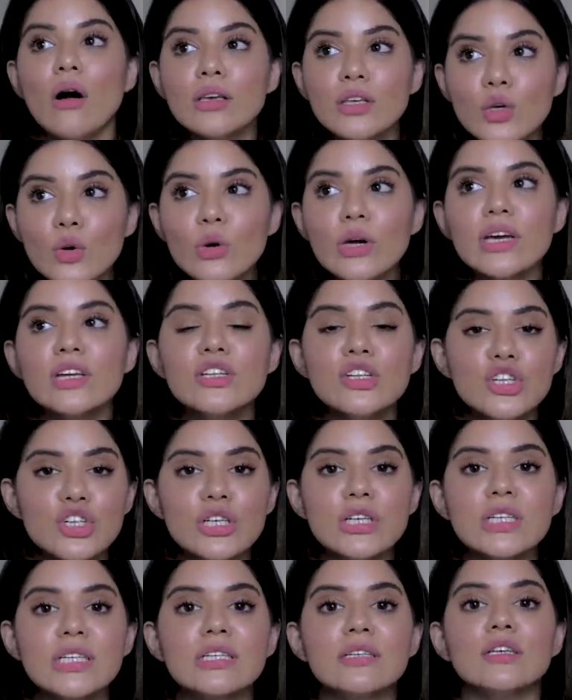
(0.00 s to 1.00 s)
you can
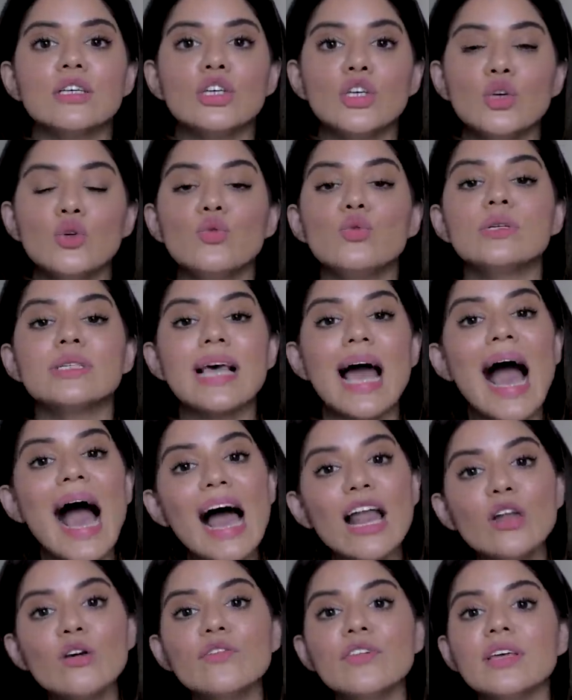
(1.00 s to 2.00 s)
just use
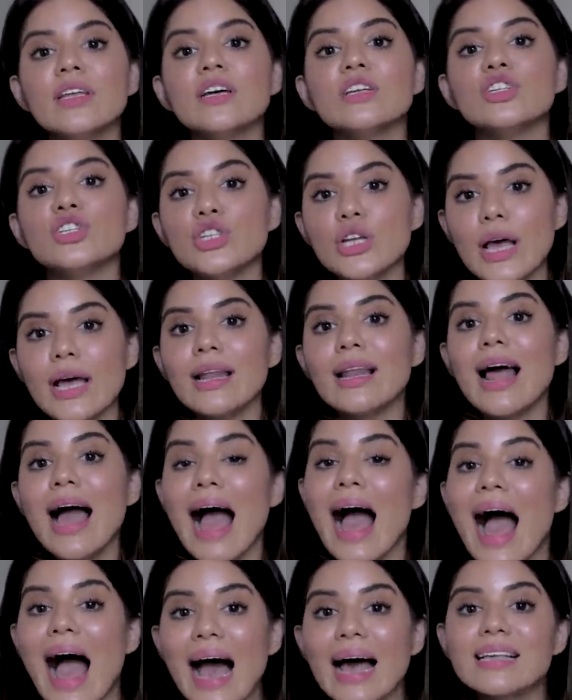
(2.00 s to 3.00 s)
aloe vera gel
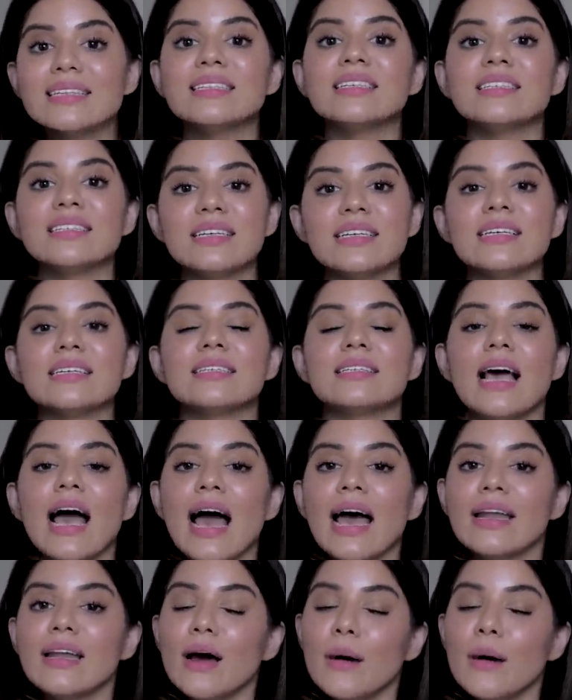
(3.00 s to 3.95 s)
as it is and